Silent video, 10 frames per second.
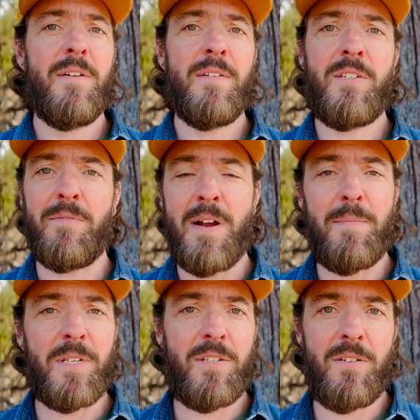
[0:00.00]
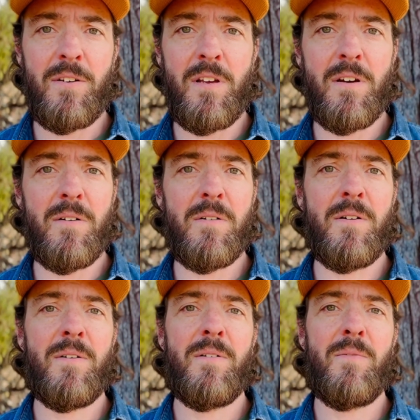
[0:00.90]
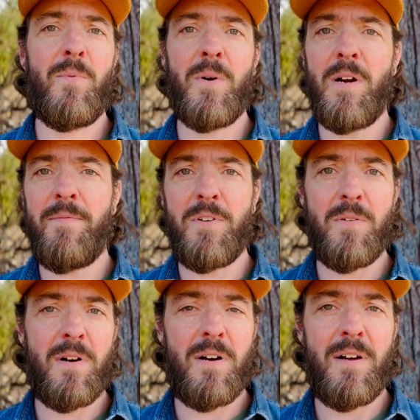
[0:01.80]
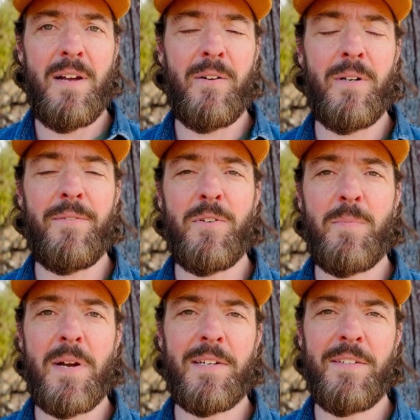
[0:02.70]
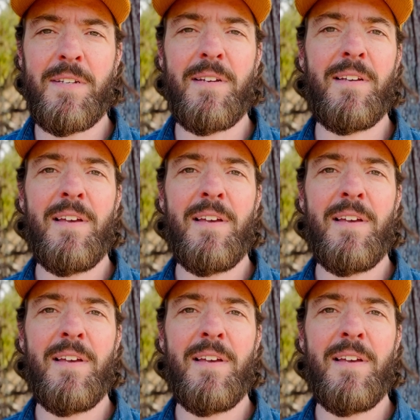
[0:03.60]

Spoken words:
ceramic studio, wherever you are, however you're practicing.